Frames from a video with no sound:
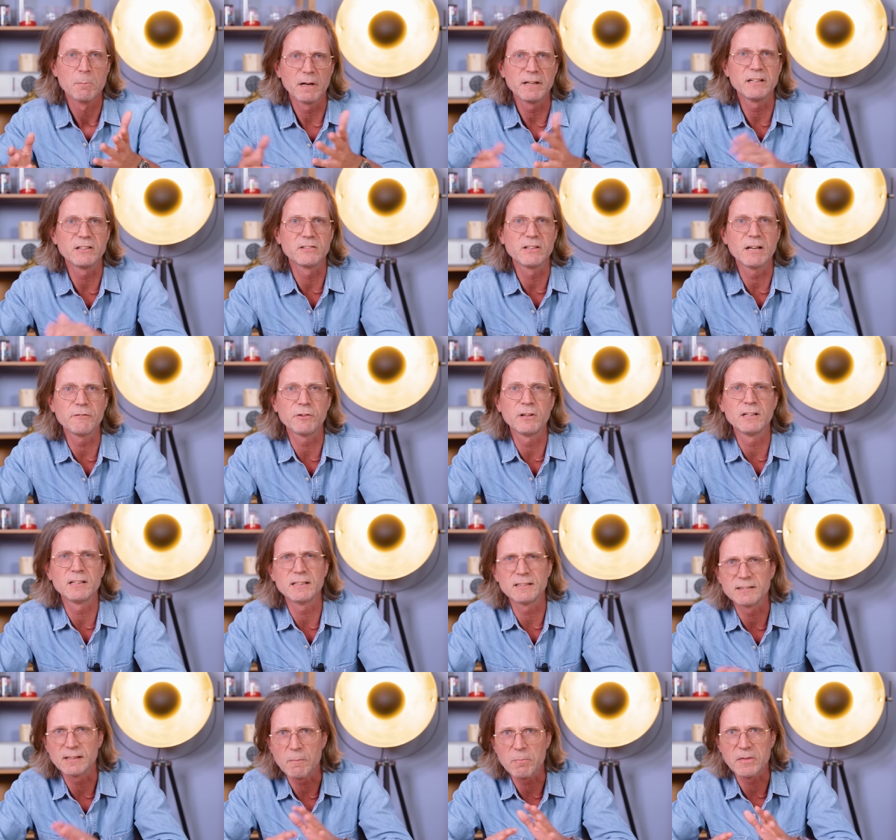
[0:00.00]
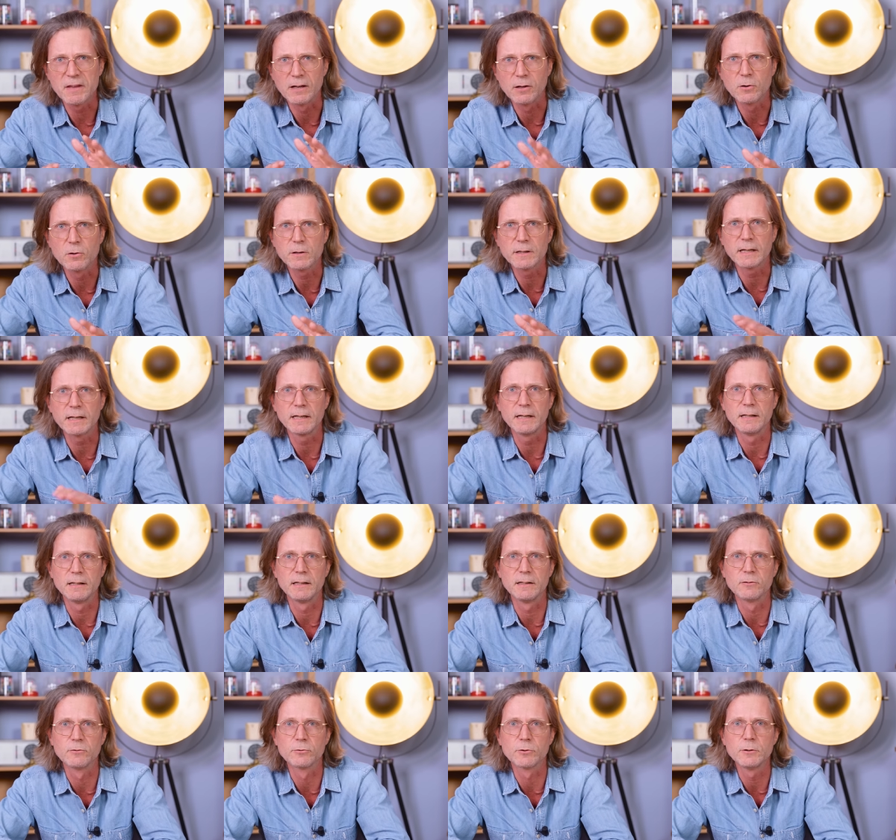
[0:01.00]
But there's definitely something cooking in
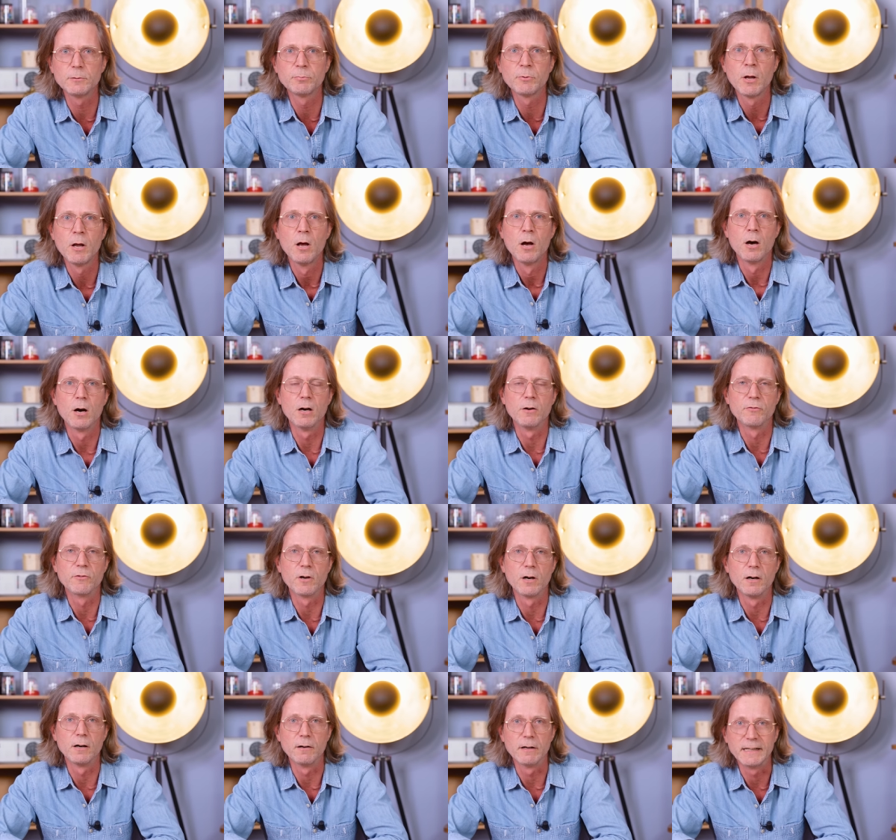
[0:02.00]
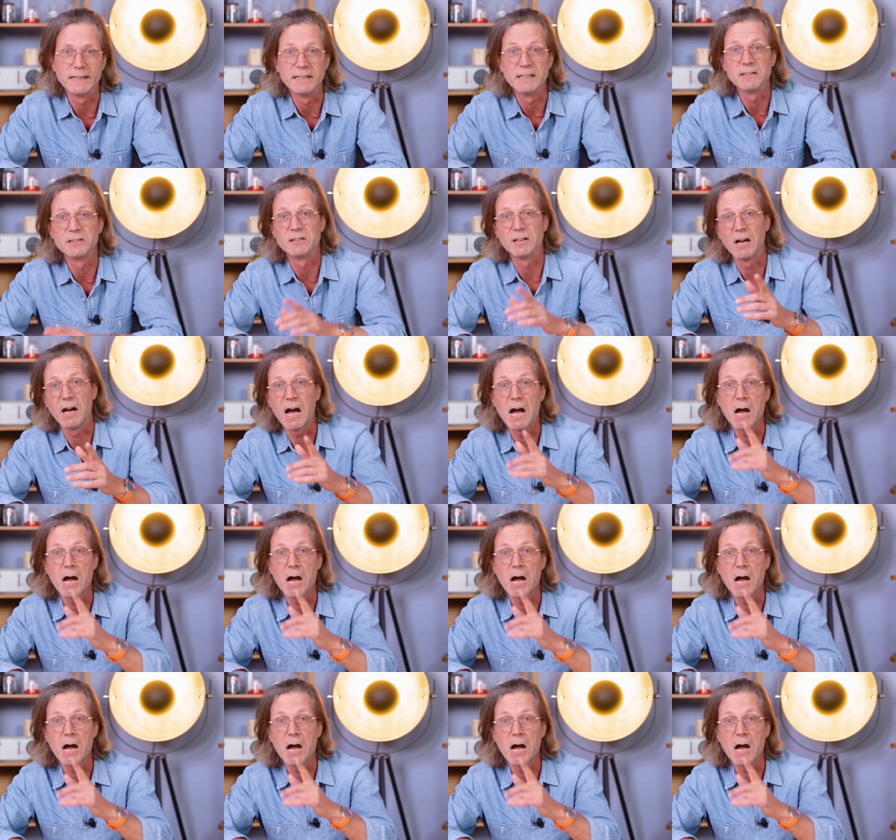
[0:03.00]
this group of uh, in this uh,